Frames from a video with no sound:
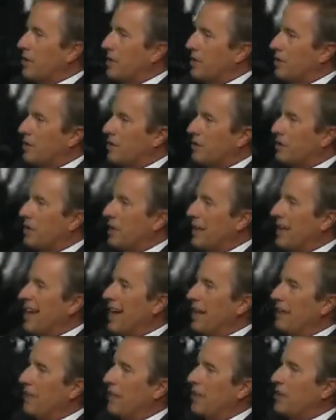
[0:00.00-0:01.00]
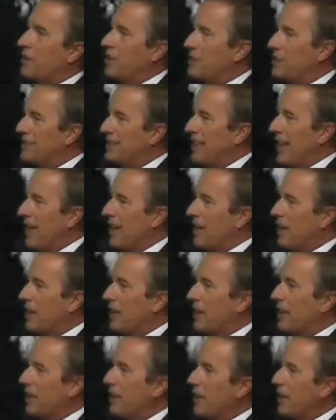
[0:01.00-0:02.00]
This is the night vision
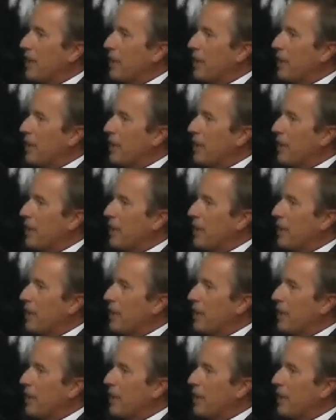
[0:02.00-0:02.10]
satellite.